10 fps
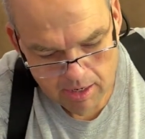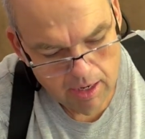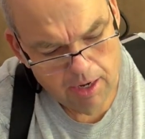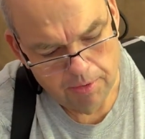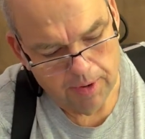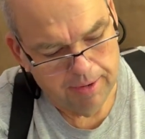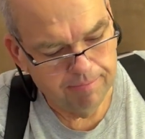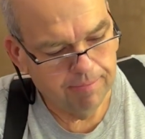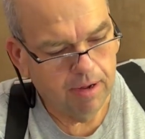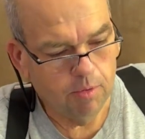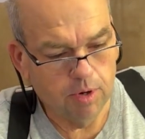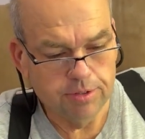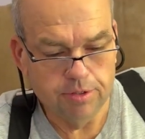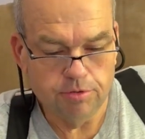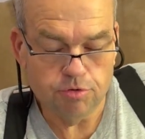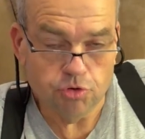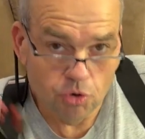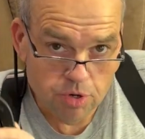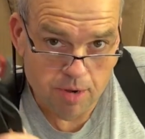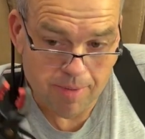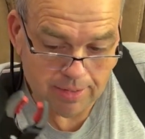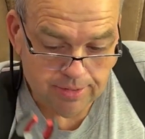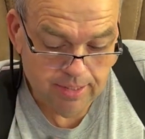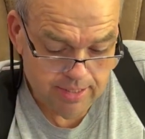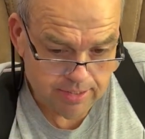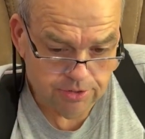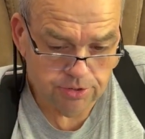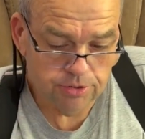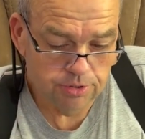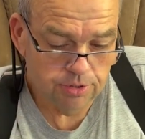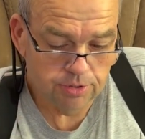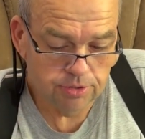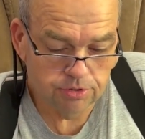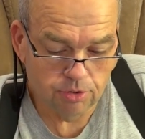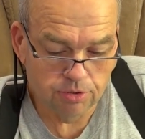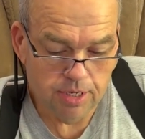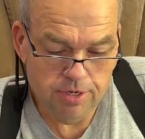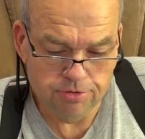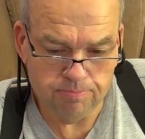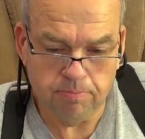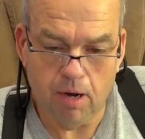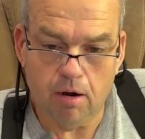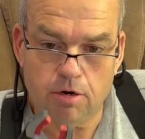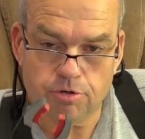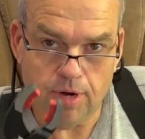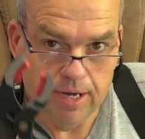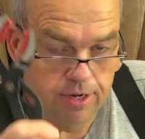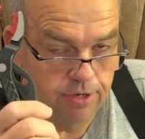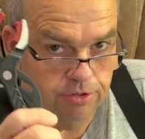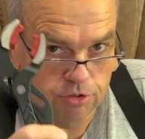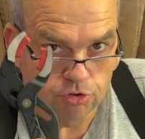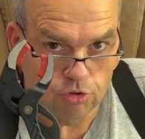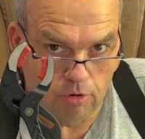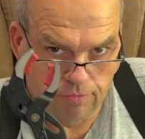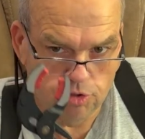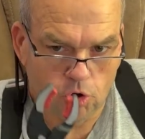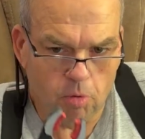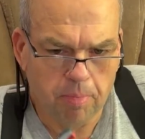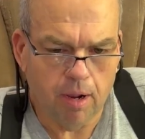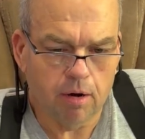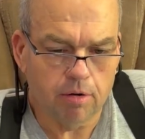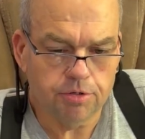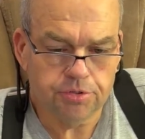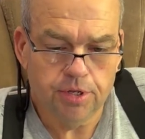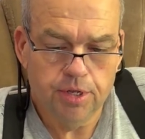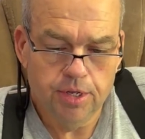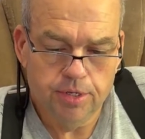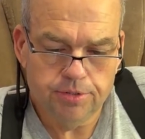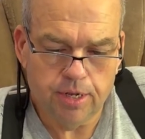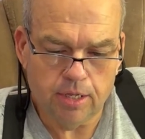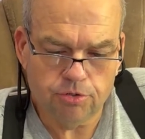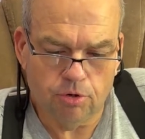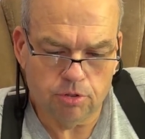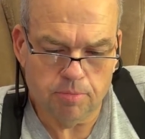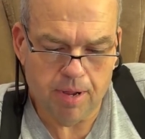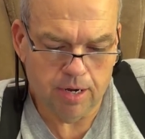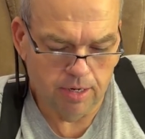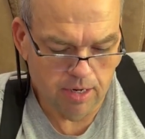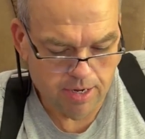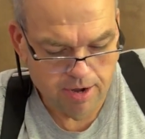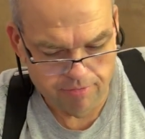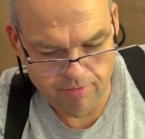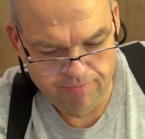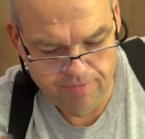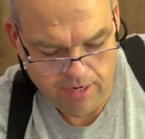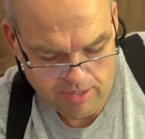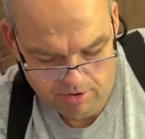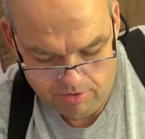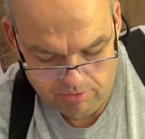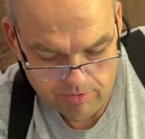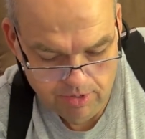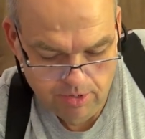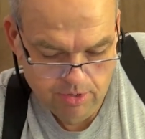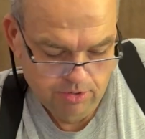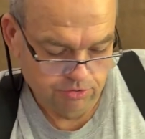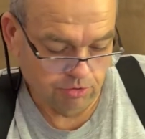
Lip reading: Anyway, I wanted to show you about this. So these pliers right here, these are the soft jaw pliers that I talked about in a different video. So